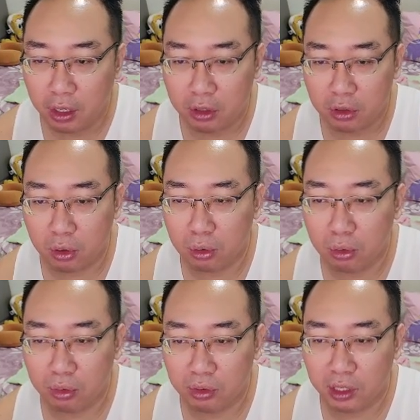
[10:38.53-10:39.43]

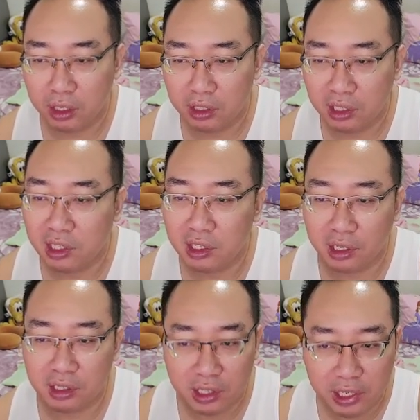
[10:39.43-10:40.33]
So the
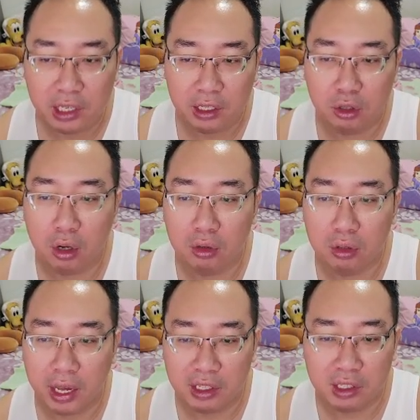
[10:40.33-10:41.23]
6060
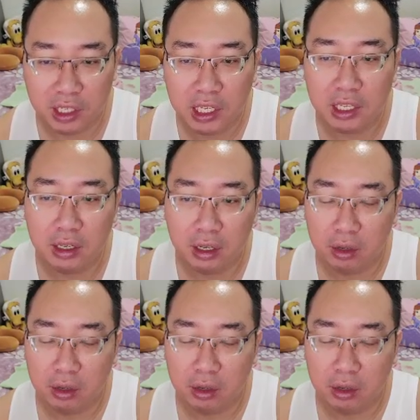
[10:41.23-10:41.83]
non-XT